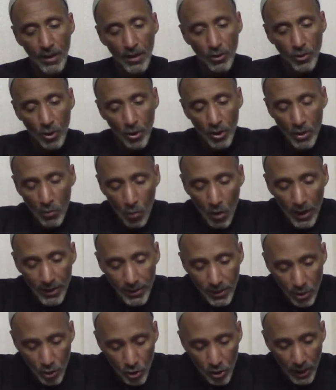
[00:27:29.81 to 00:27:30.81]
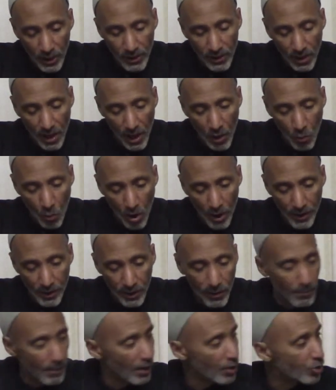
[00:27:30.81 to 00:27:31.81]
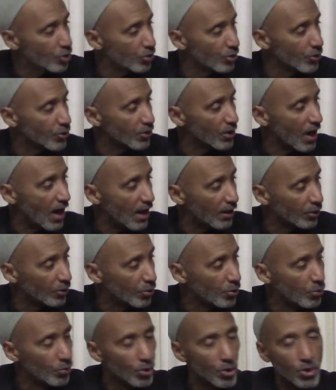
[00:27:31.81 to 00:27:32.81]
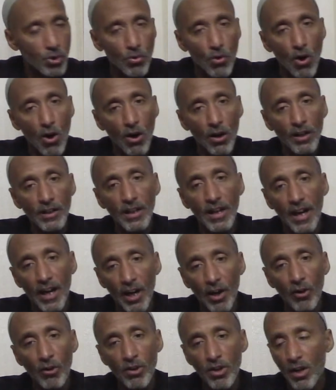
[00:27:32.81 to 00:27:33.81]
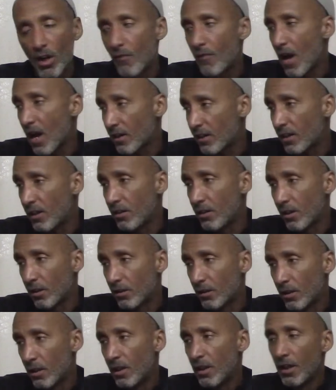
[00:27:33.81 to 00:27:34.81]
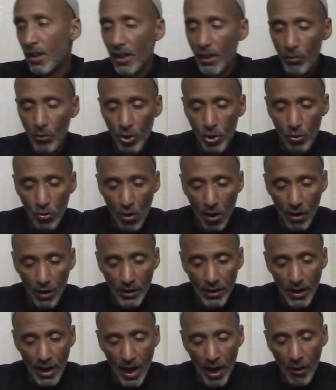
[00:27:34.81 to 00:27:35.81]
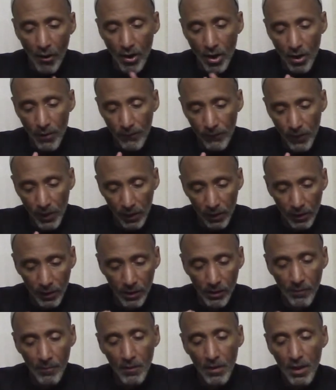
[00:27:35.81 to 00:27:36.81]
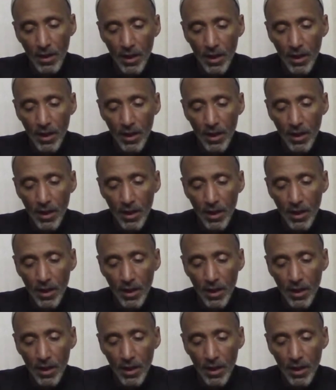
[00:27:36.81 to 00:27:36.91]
So he wasn't just a one-dimensional scholar who was strong in the area of Aqidah. He was strong in the area of Fiqh.